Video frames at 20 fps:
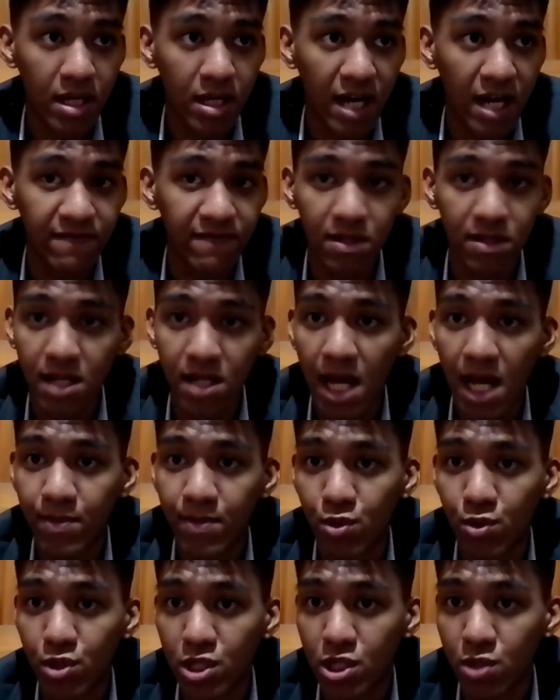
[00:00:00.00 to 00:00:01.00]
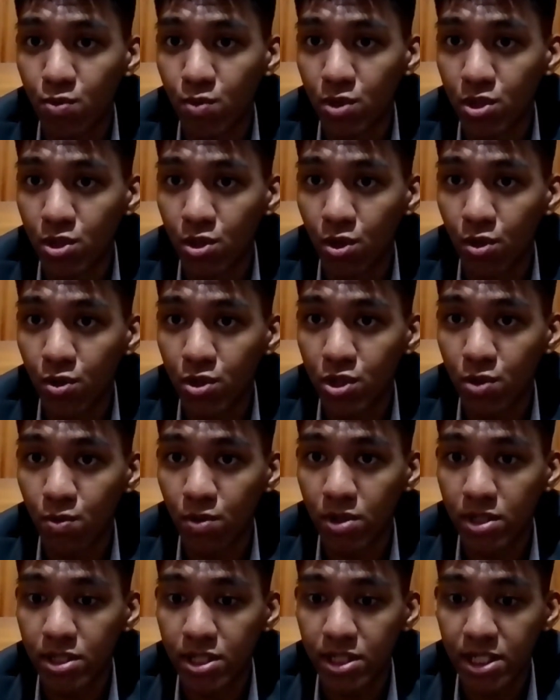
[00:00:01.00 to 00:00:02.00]
Every library you would go, you
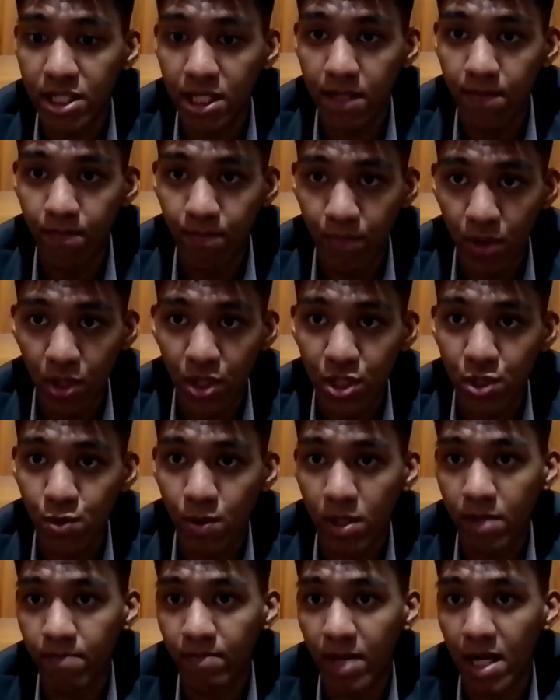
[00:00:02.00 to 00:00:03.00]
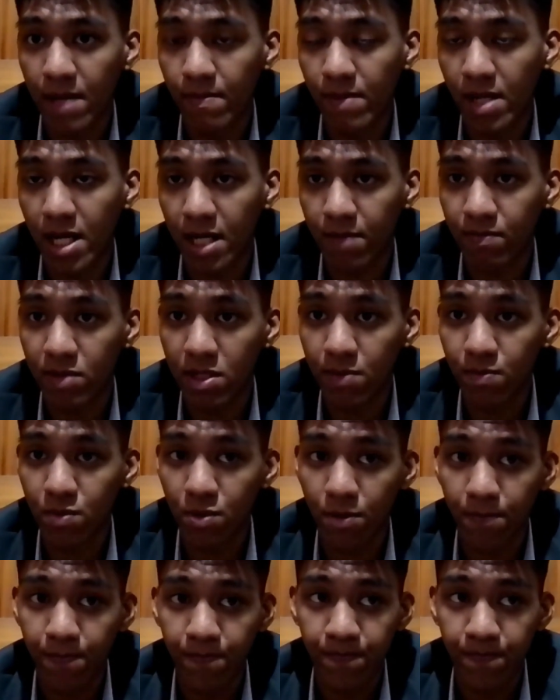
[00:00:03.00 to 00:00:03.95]
would see books written by black people.